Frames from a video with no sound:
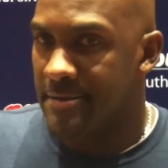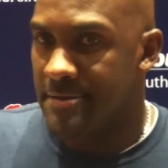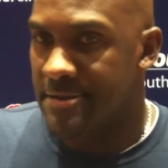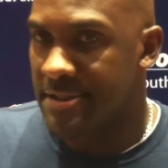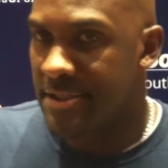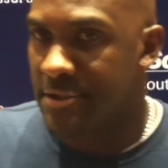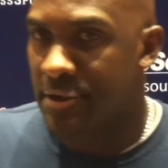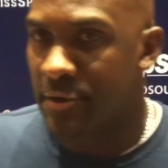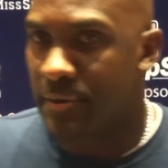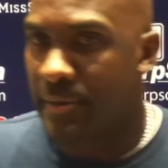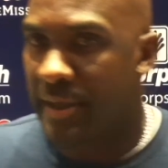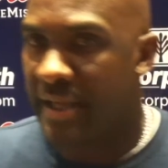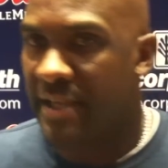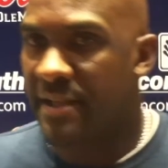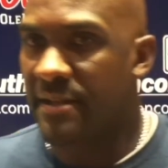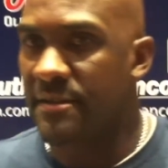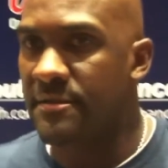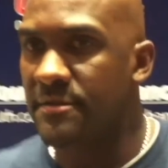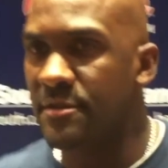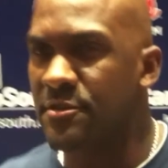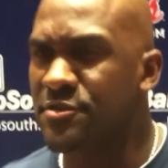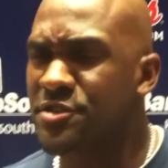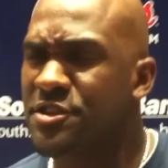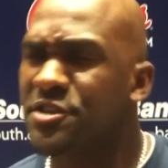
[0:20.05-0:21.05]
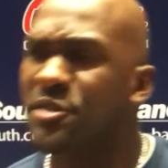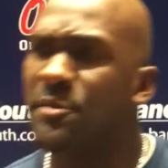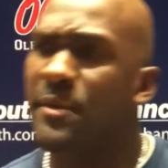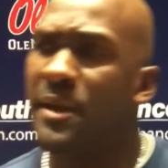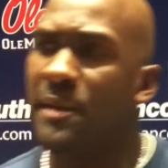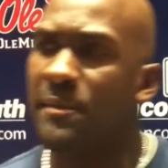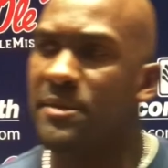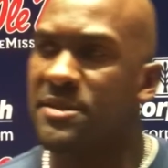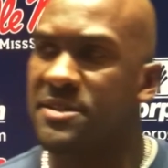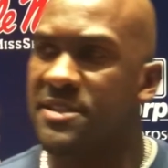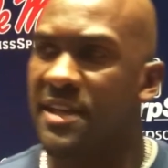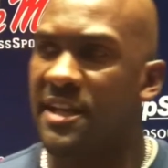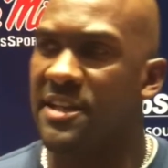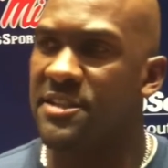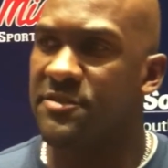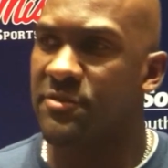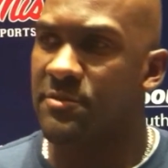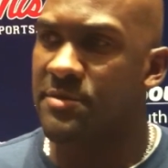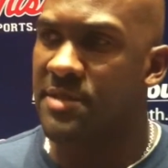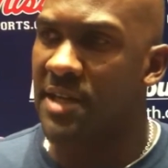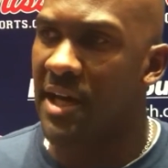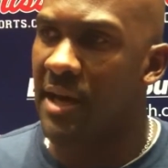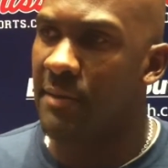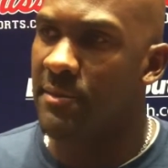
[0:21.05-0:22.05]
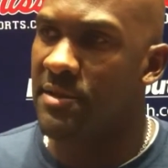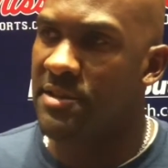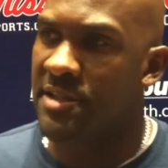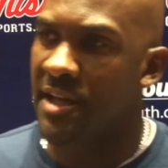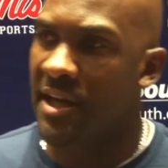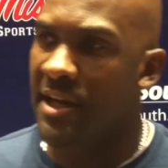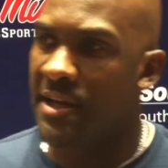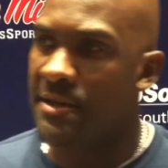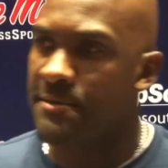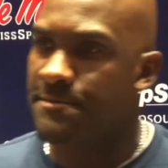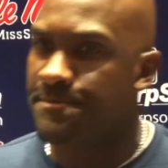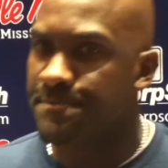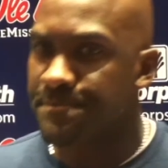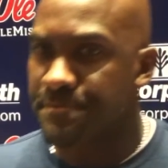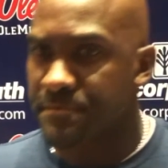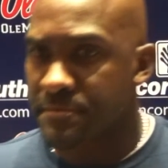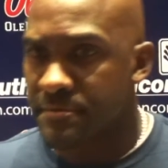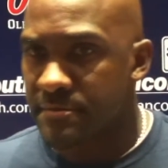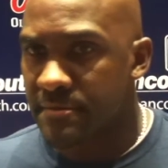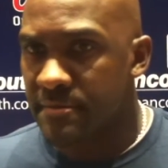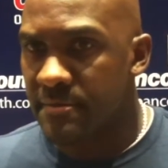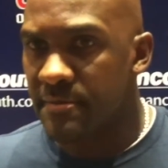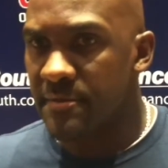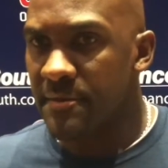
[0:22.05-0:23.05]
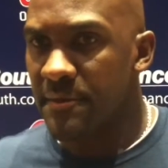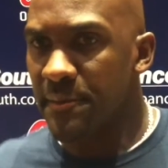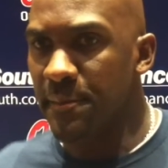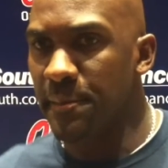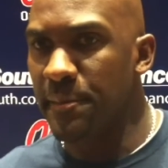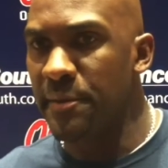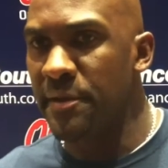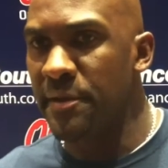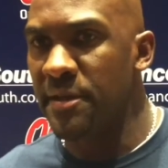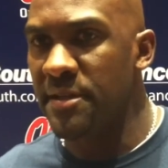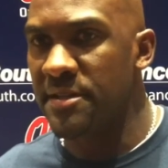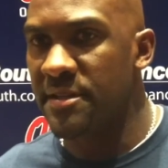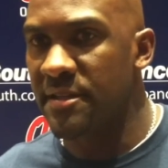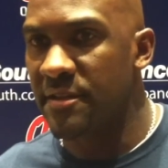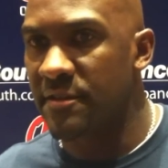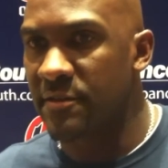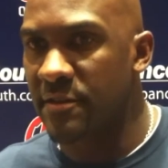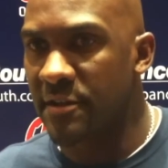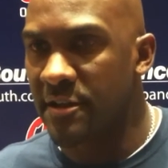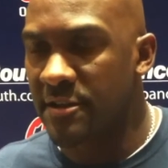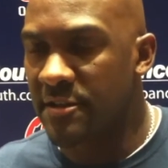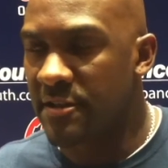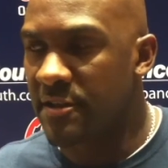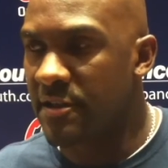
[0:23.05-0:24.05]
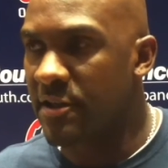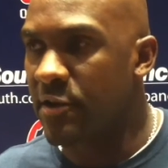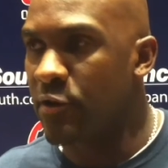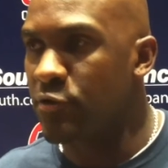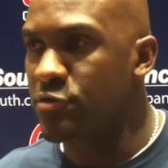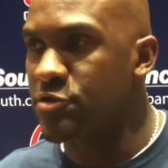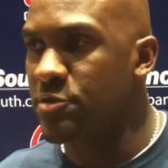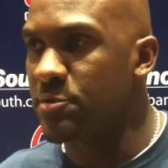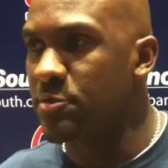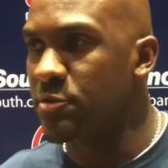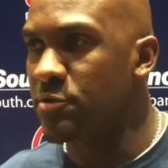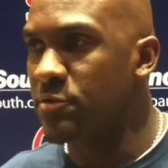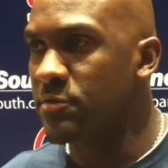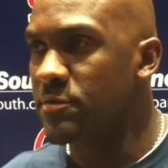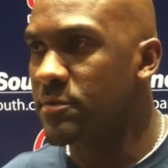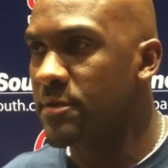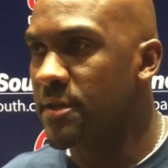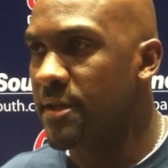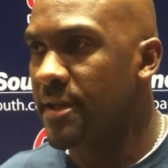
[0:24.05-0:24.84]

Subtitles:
Still make mistakes from time to time, but they're coachable.